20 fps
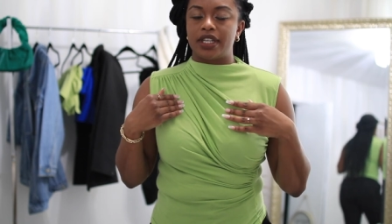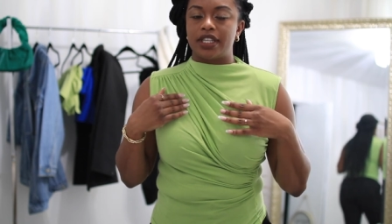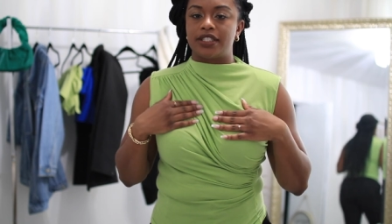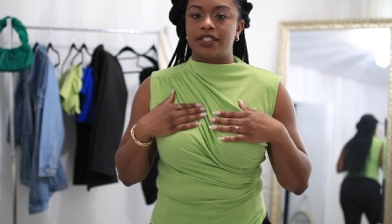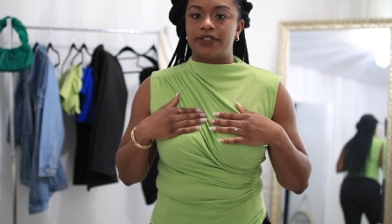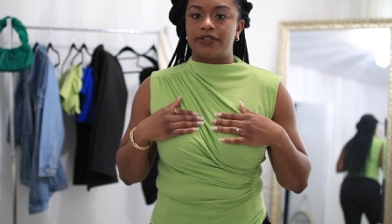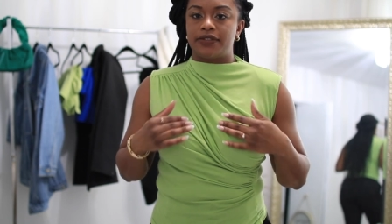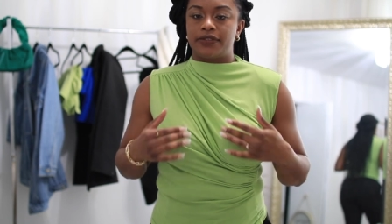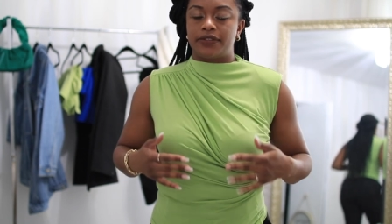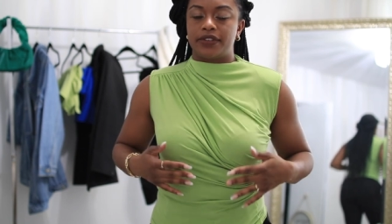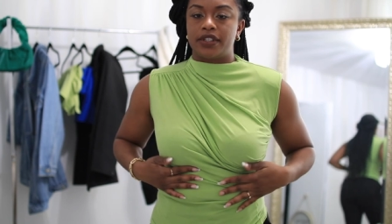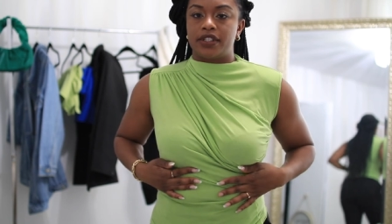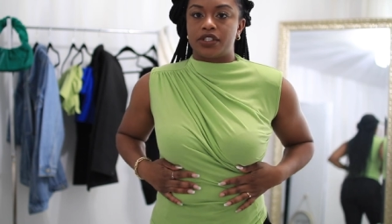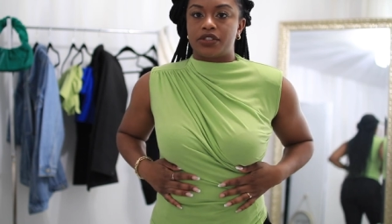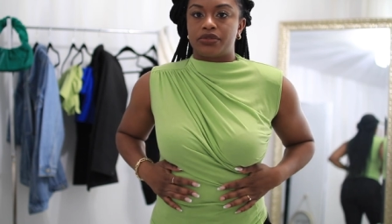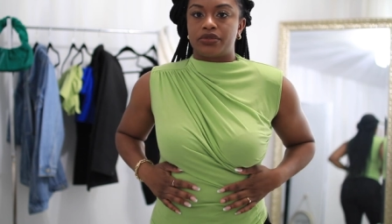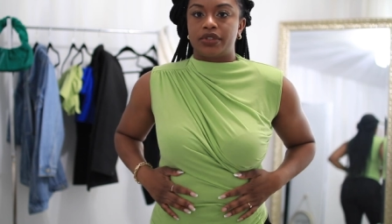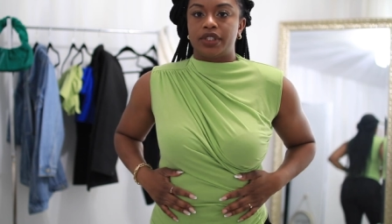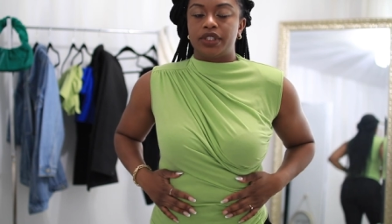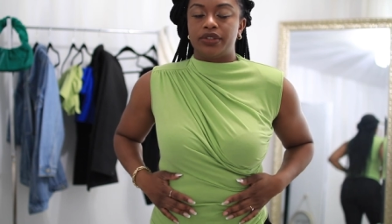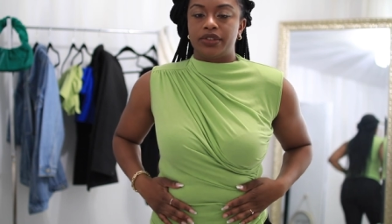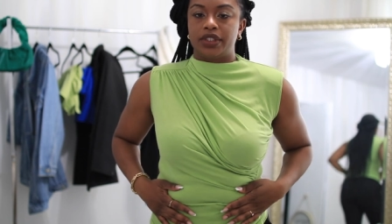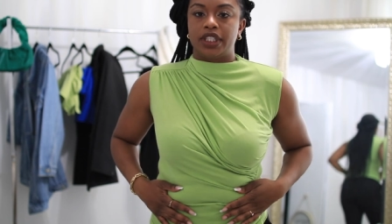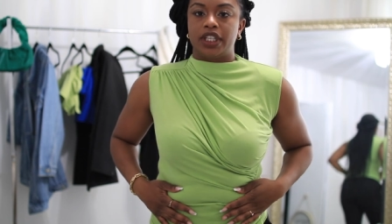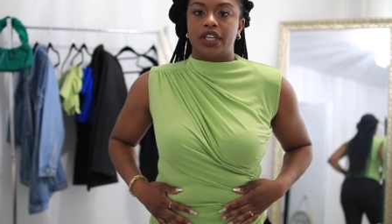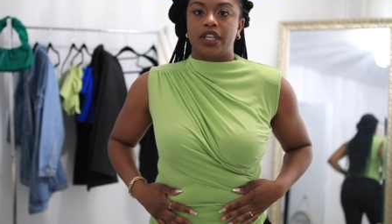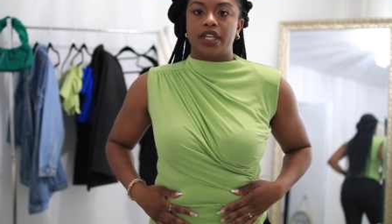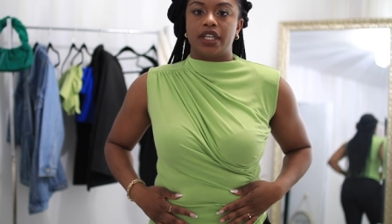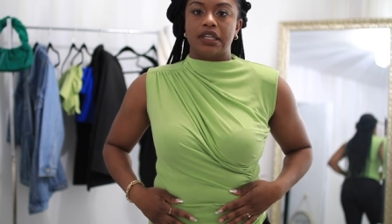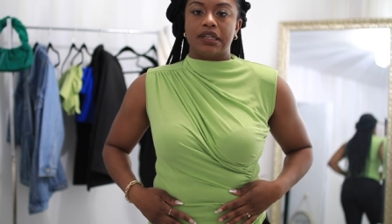It feels really,
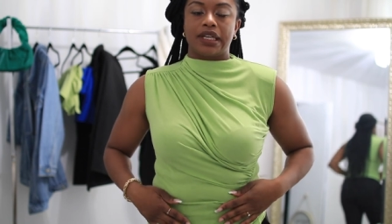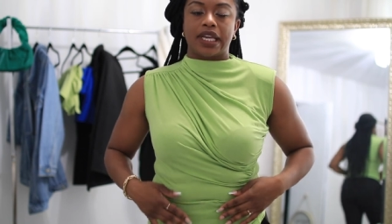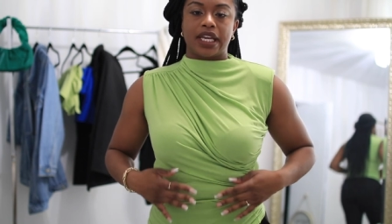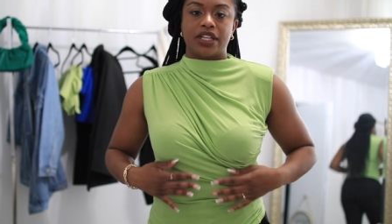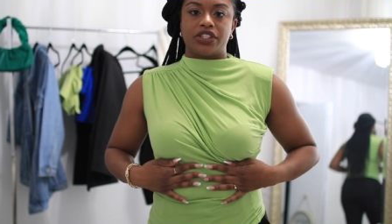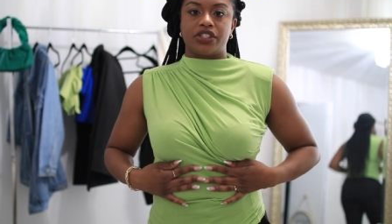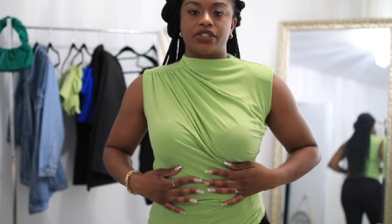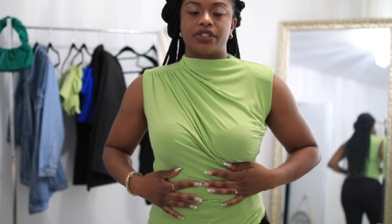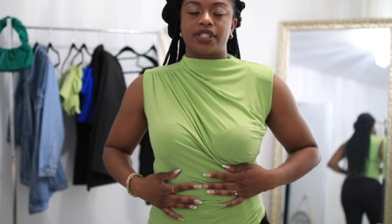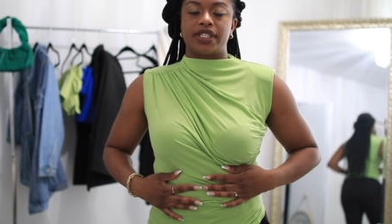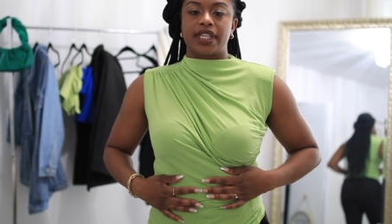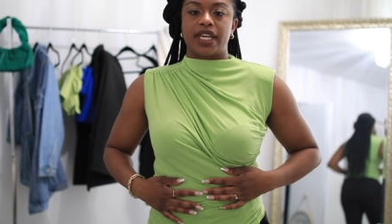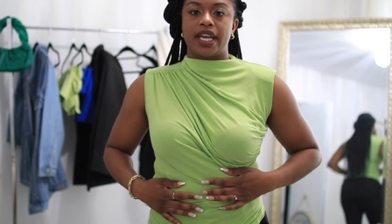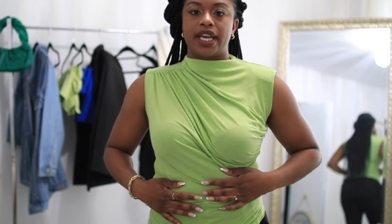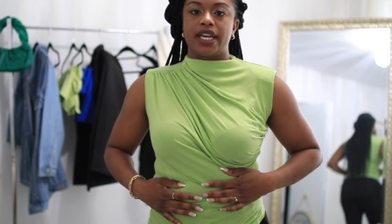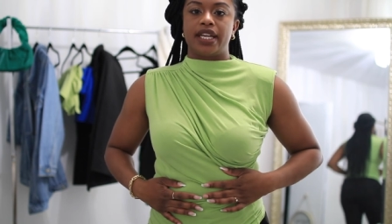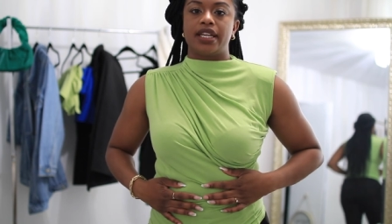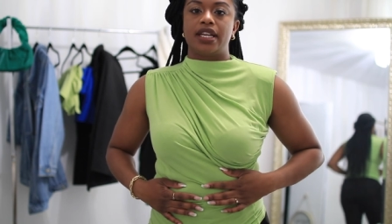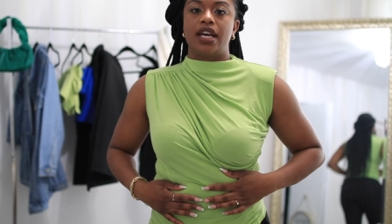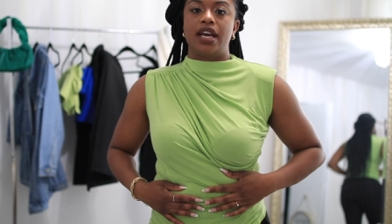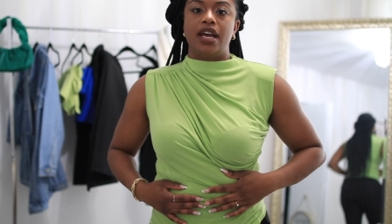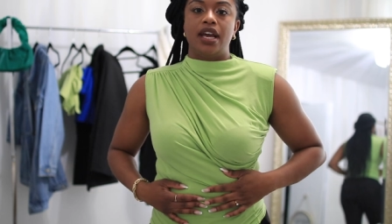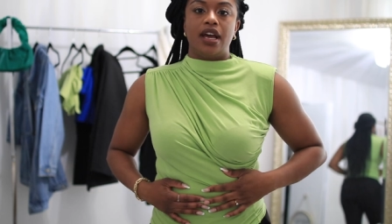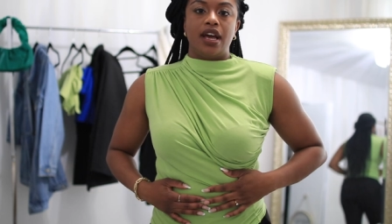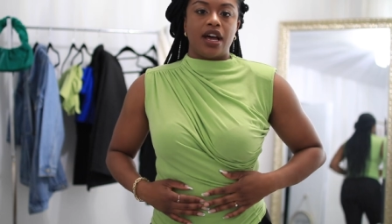really good against your skin.